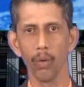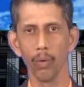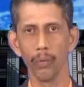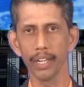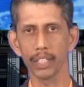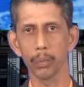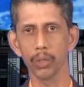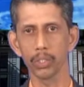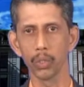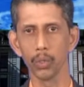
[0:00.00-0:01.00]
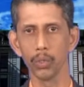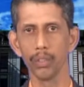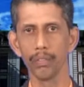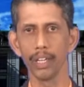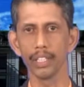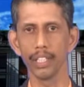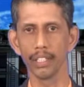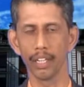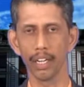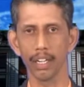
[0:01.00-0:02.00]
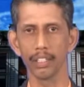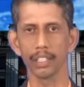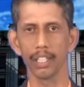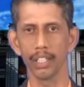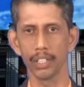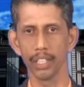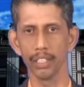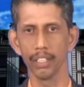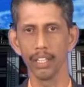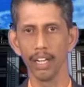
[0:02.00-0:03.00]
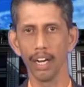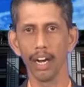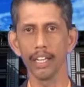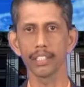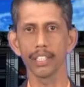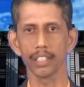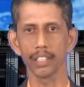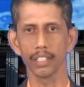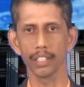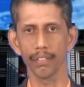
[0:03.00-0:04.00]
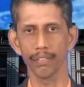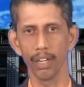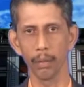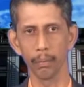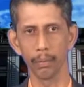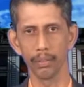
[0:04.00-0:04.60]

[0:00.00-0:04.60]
When exposed to freezing under this condition, ice crystals are formed.